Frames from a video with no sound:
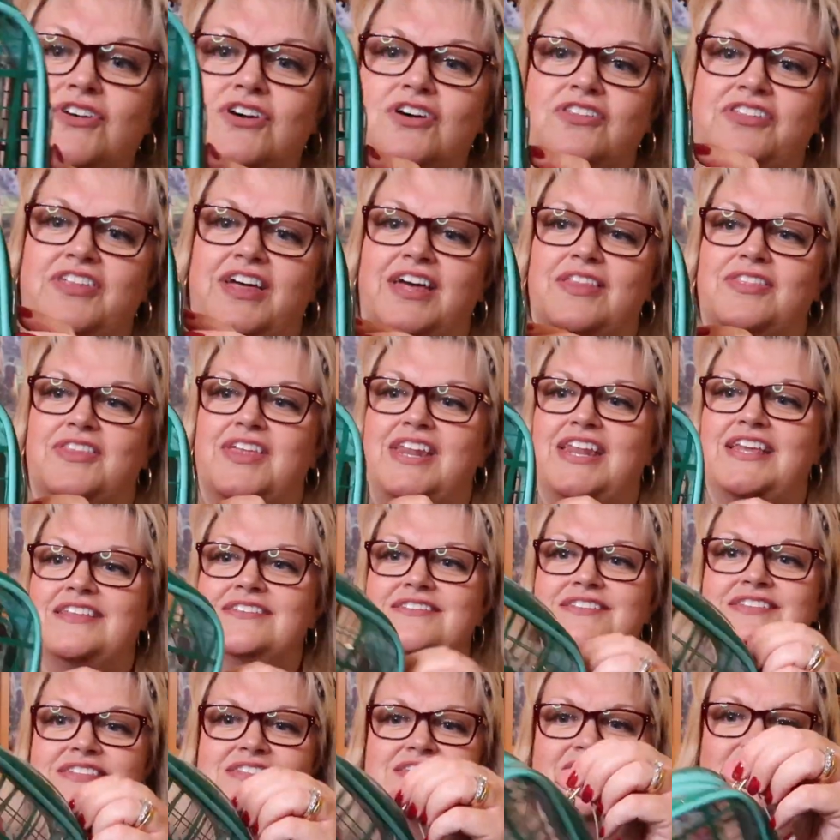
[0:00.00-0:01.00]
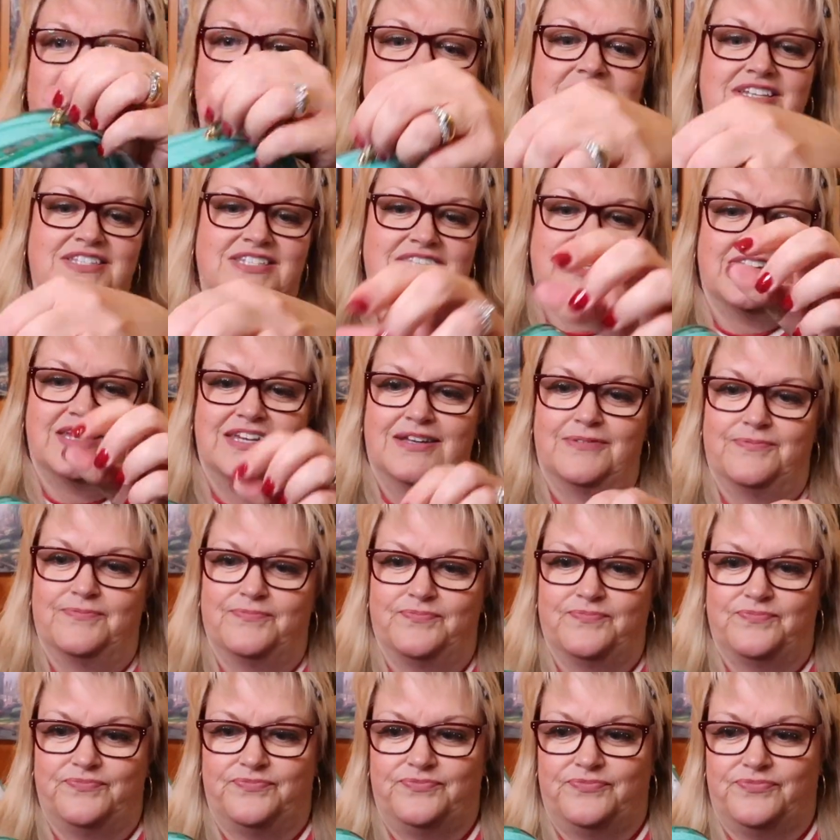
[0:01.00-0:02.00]
got that. Then inside it,
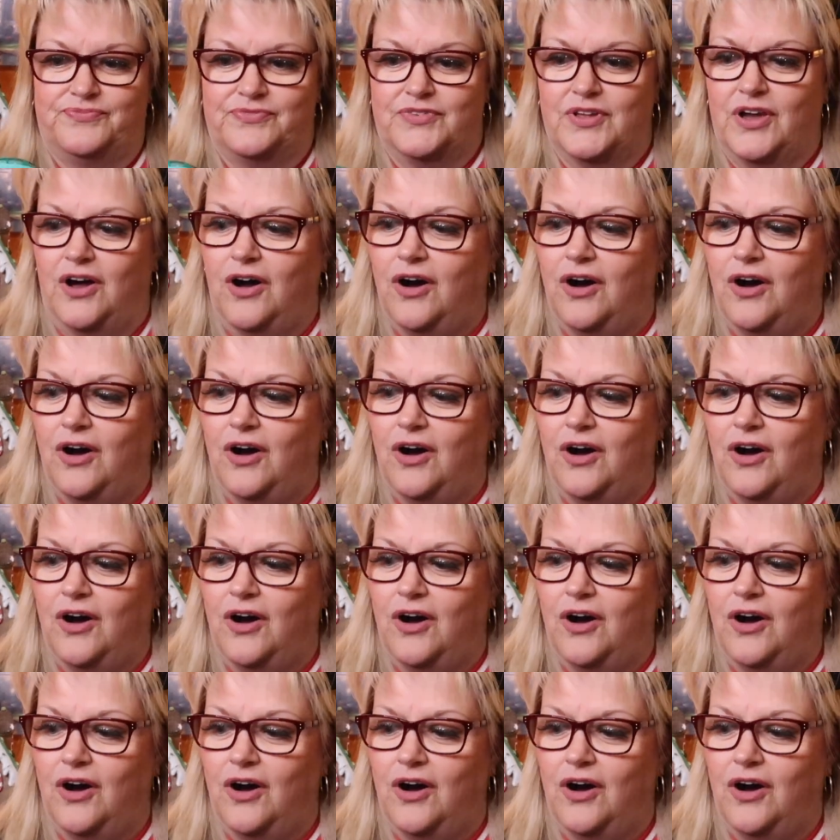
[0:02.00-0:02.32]
oh,